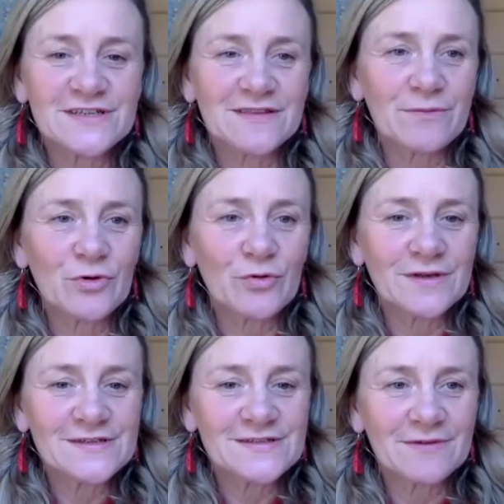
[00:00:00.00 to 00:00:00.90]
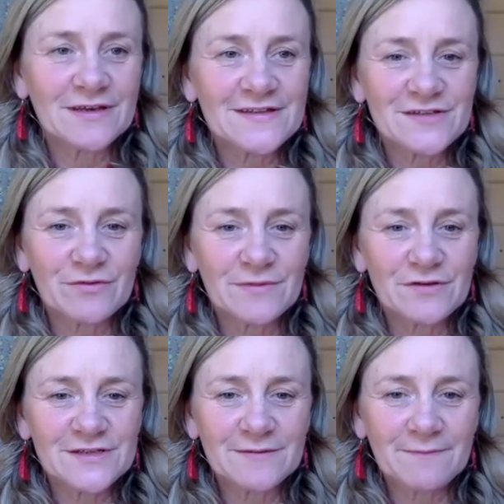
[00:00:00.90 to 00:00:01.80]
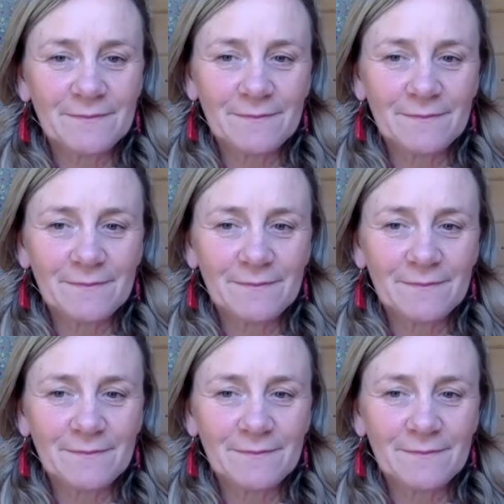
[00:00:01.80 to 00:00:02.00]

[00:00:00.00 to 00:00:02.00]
at the moment. Somebody needs to unmute him.